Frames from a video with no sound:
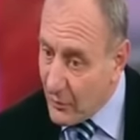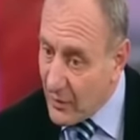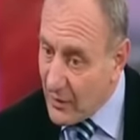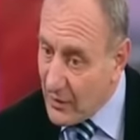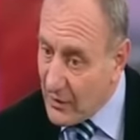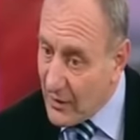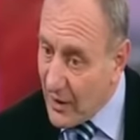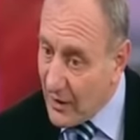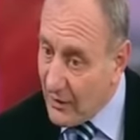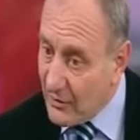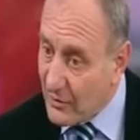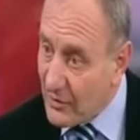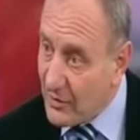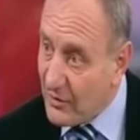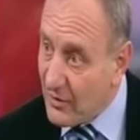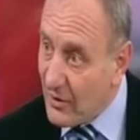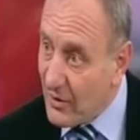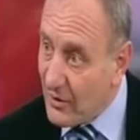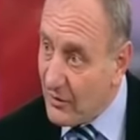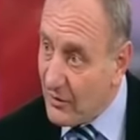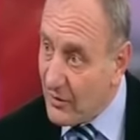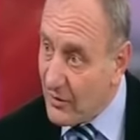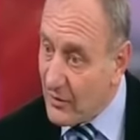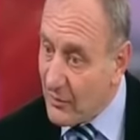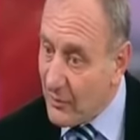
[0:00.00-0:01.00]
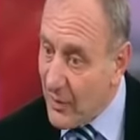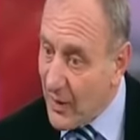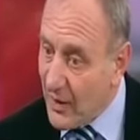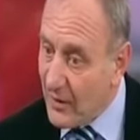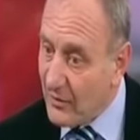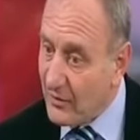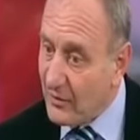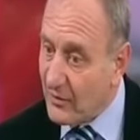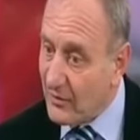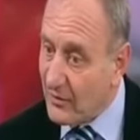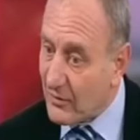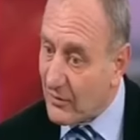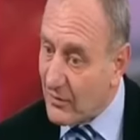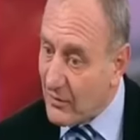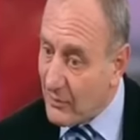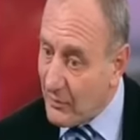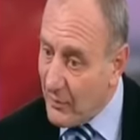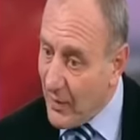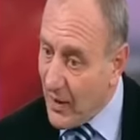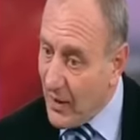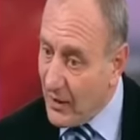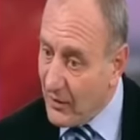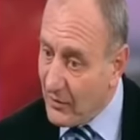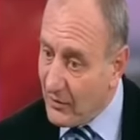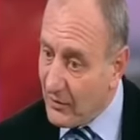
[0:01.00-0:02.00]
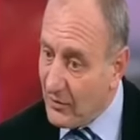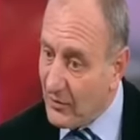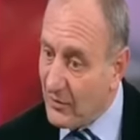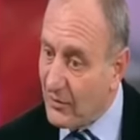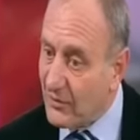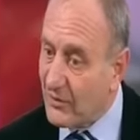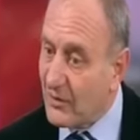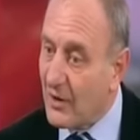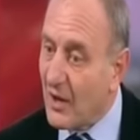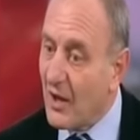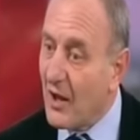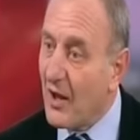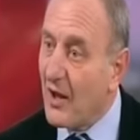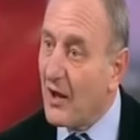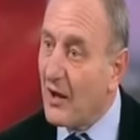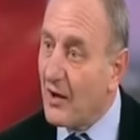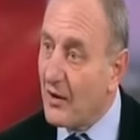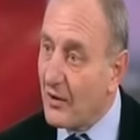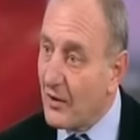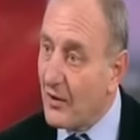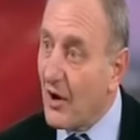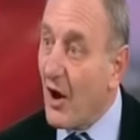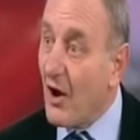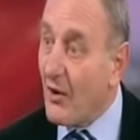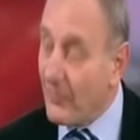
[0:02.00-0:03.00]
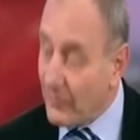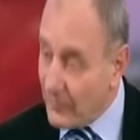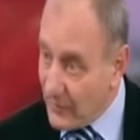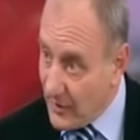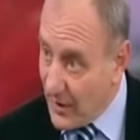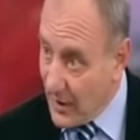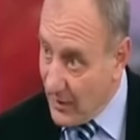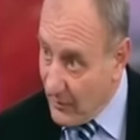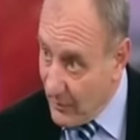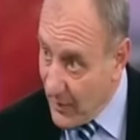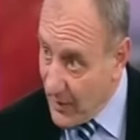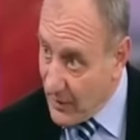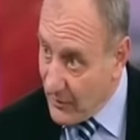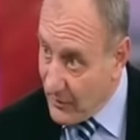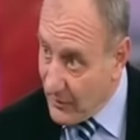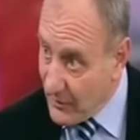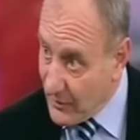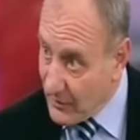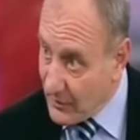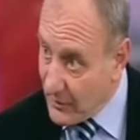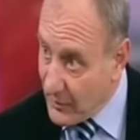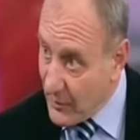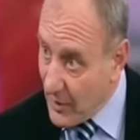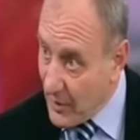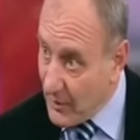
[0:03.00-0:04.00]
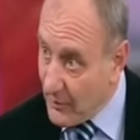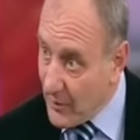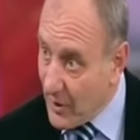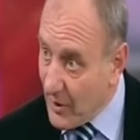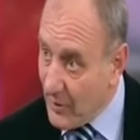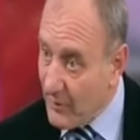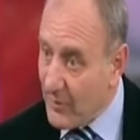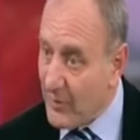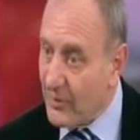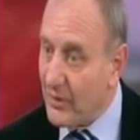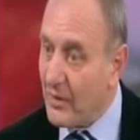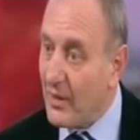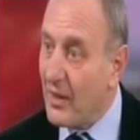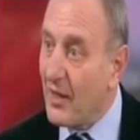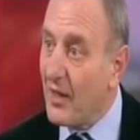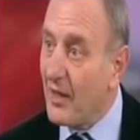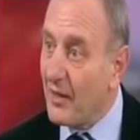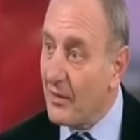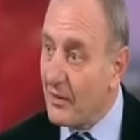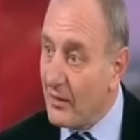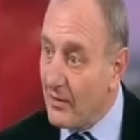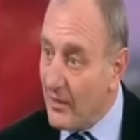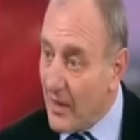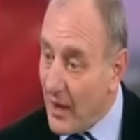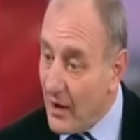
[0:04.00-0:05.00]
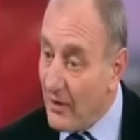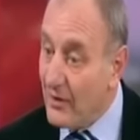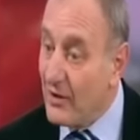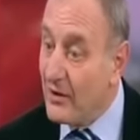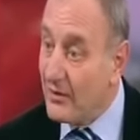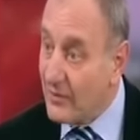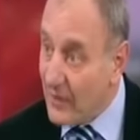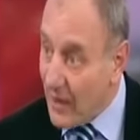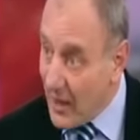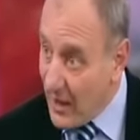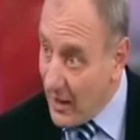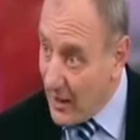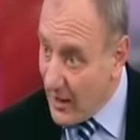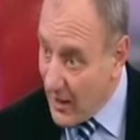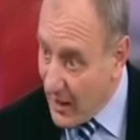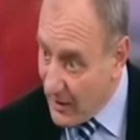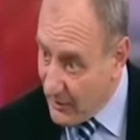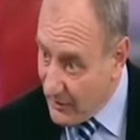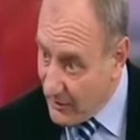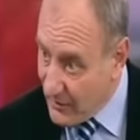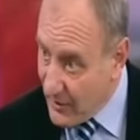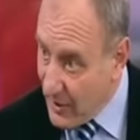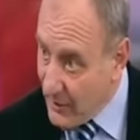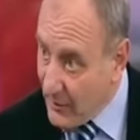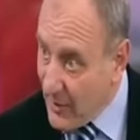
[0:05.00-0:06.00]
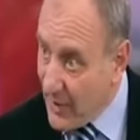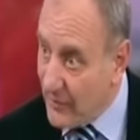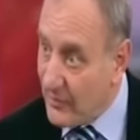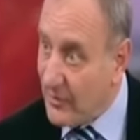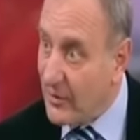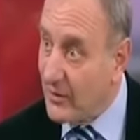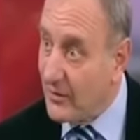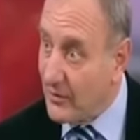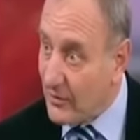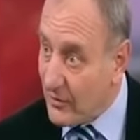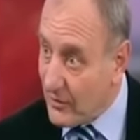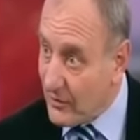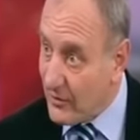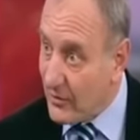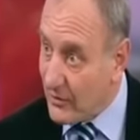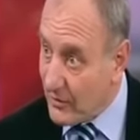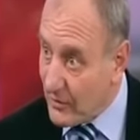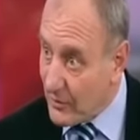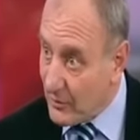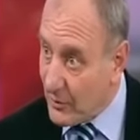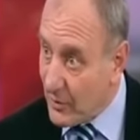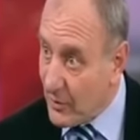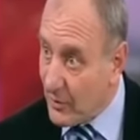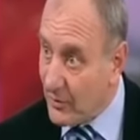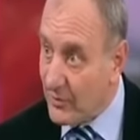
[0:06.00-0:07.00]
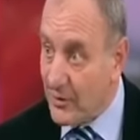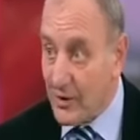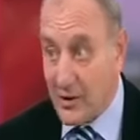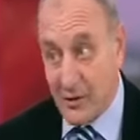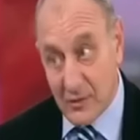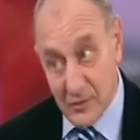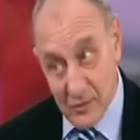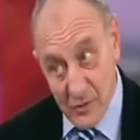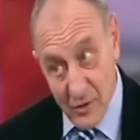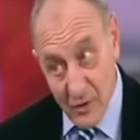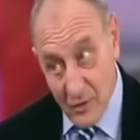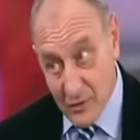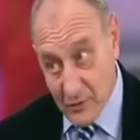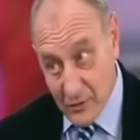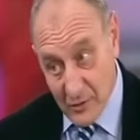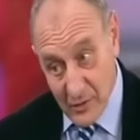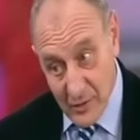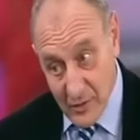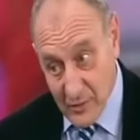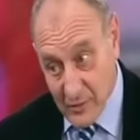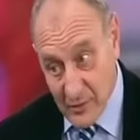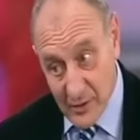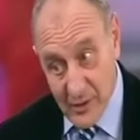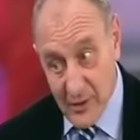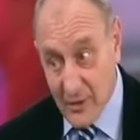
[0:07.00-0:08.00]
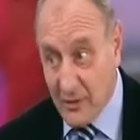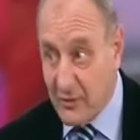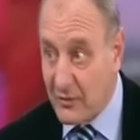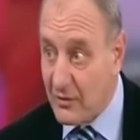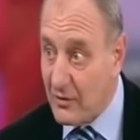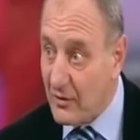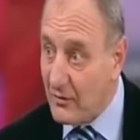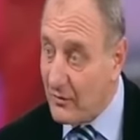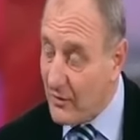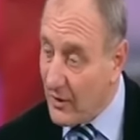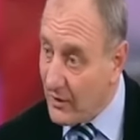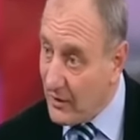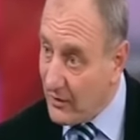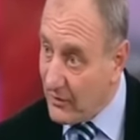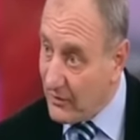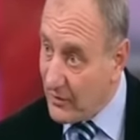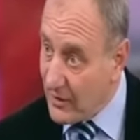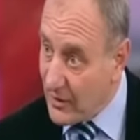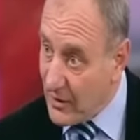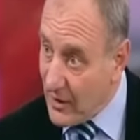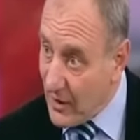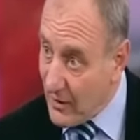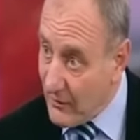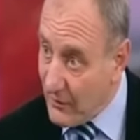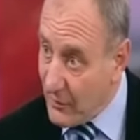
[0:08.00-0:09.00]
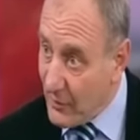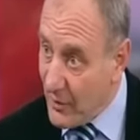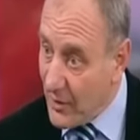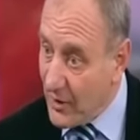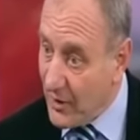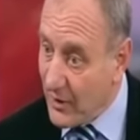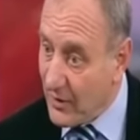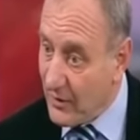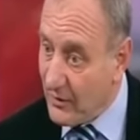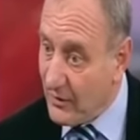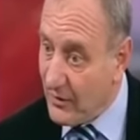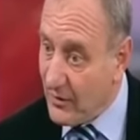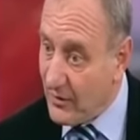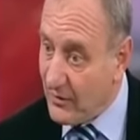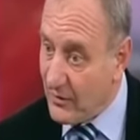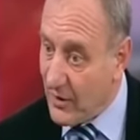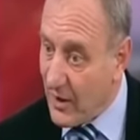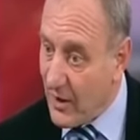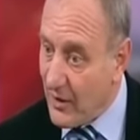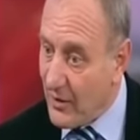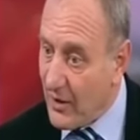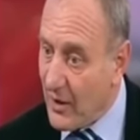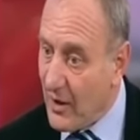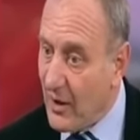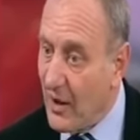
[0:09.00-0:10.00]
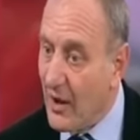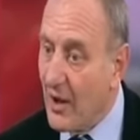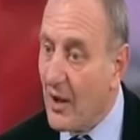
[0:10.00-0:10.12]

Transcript: Let's return to the patients. The patients often get benefit from homeopathy. There is some evidence to support it, not conclusive. There isn't enough work in this area,